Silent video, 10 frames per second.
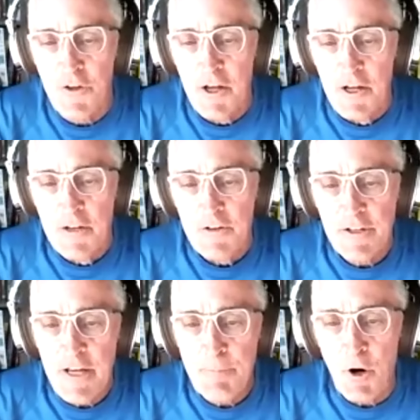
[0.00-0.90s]
10,
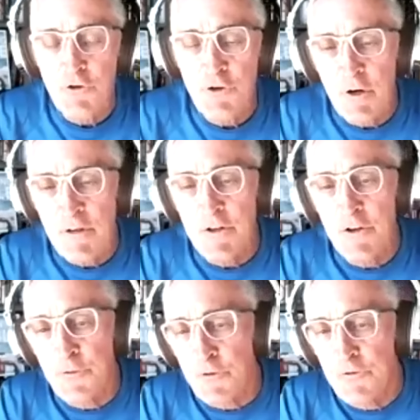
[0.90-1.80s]
20, 30,
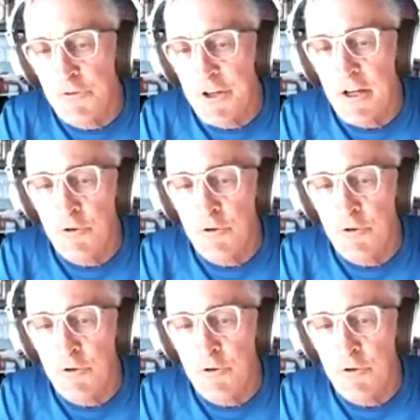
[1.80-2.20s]
40 years